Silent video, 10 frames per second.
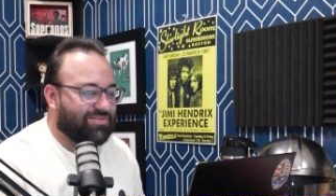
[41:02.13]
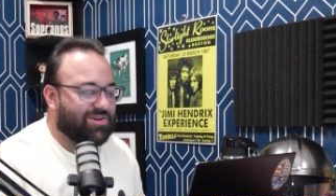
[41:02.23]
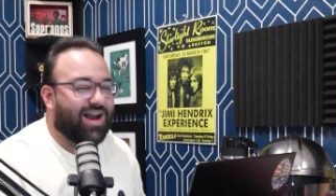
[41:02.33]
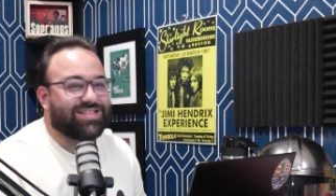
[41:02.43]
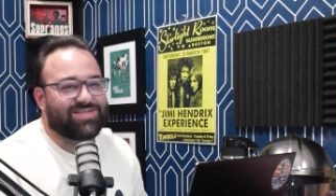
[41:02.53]

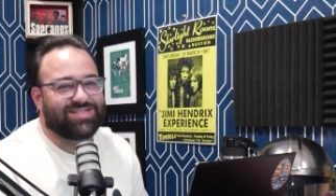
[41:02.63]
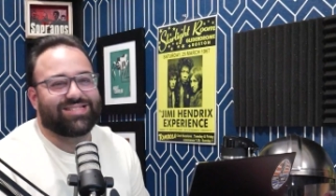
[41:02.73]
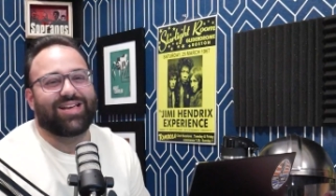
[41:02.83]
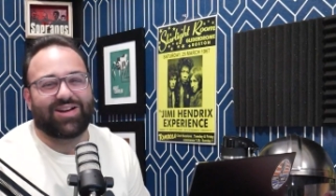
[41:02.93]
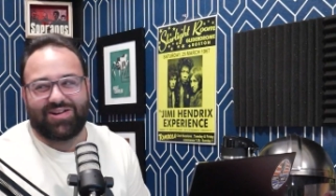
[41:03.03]
guys have
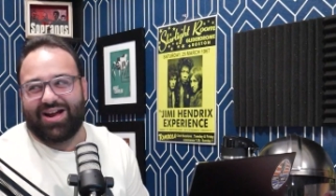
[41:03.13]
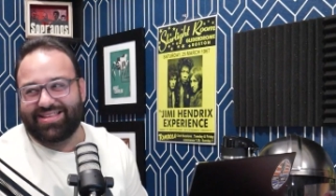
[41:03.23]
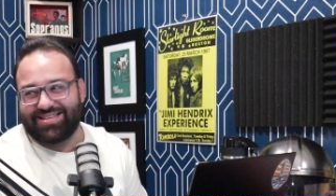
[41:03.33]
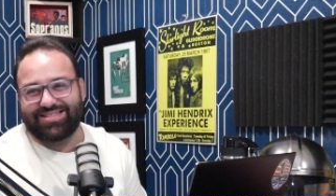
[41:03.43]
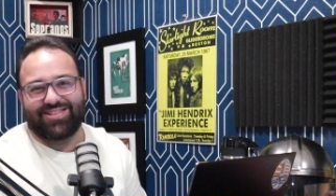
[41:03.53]
stuck around
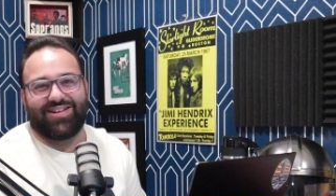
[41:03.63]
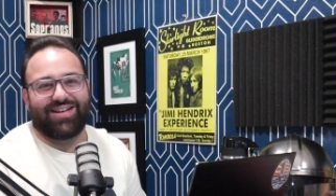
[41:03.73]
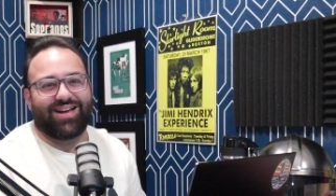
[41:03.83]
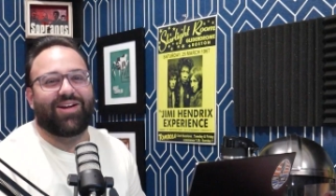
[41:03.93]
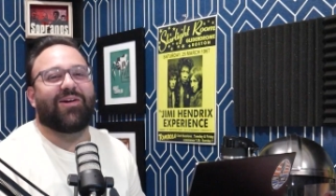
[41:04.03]
this
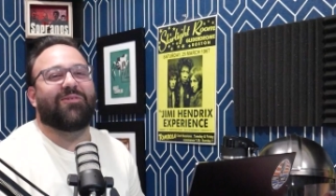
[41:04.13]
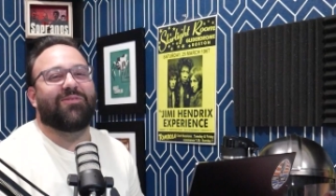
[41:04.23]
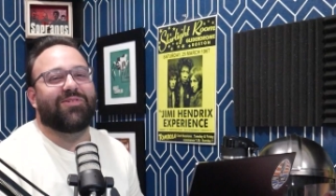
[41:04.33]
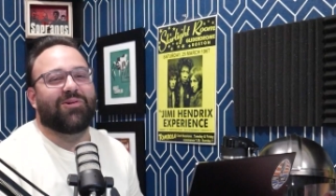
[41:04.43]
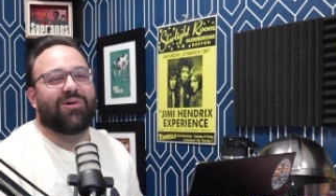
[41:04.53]
long, here's our
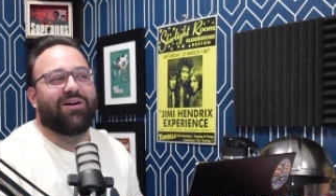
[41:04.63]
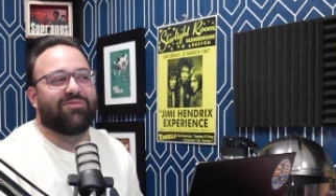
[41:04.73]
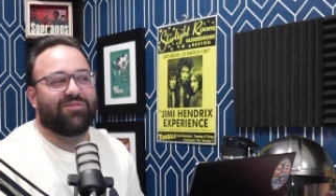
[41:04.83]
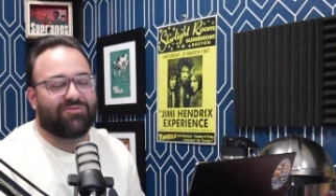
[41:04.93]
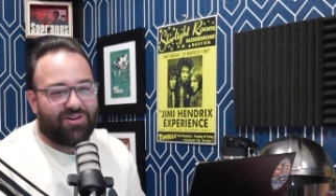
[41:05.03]
review of
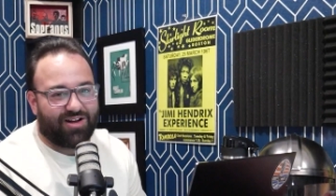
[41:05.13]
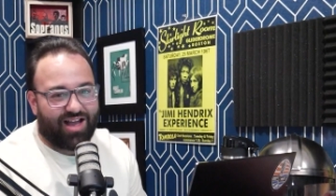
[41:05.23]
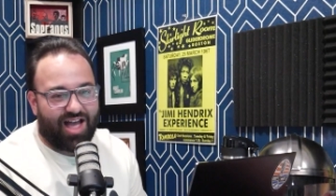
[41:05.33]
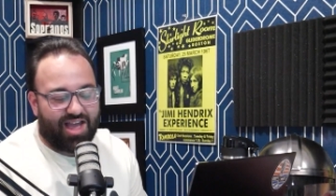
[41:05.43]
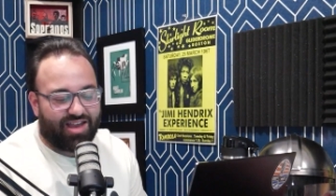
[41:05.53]
The Fall
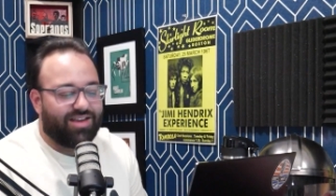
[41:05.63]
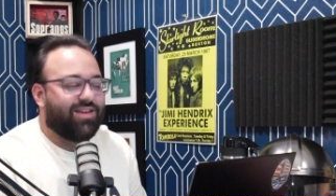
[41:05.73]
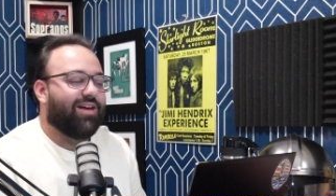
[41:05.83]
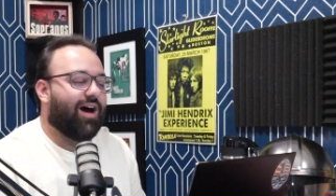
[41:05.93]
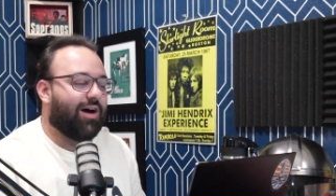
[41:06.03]
Guy,
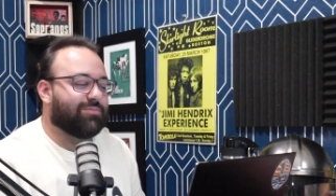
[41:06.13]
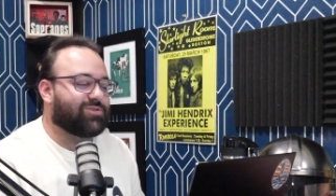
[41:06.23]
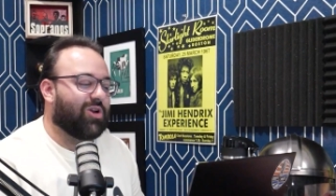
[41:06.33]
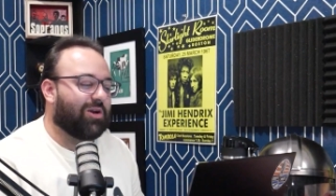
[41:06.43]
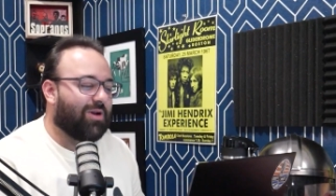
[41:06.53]

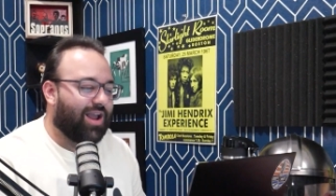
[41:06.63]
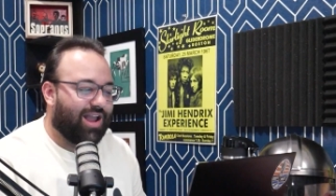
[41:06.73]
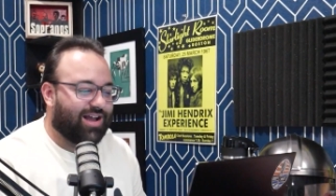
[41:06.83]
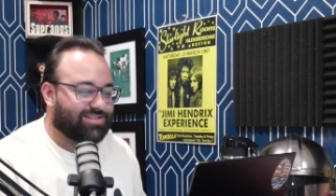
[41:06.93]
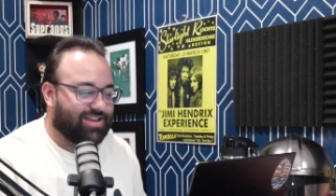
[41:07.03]
starring Ryan
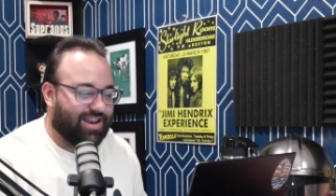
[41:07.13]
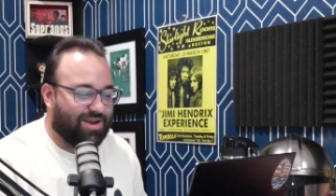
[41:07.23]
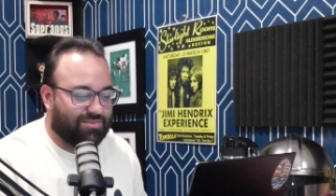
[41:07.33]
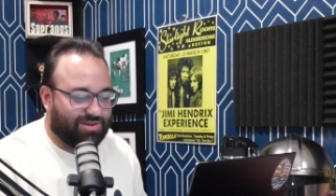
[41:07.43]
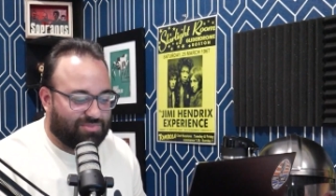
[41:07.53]
Gosling and
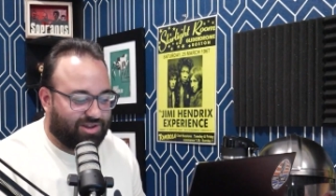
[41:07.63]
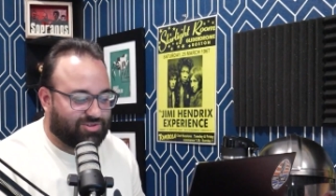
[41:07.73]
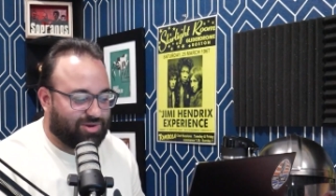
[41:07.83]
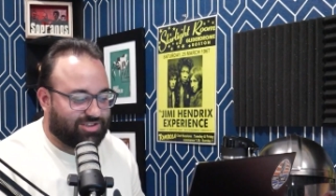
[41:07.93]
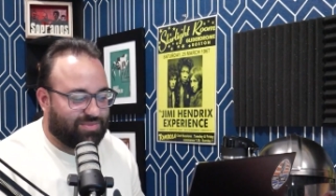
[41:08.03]
Emily Blunt,
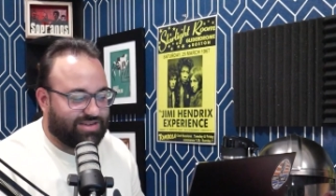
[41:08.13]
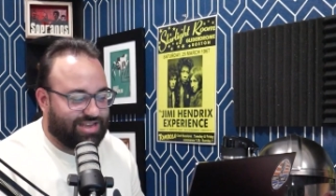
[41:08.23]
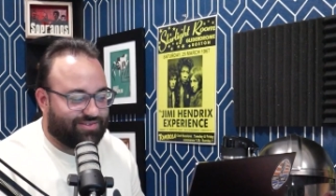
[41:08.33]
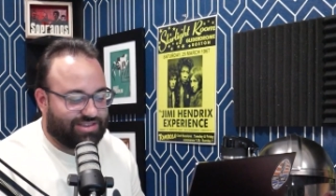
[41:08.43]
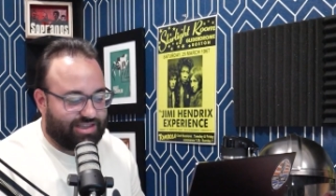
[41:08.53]
directed by
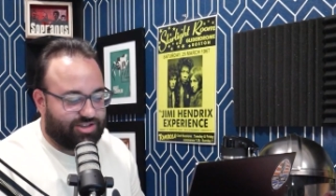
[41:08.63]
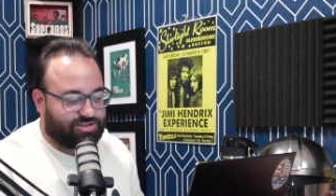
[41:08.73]
David Leitch.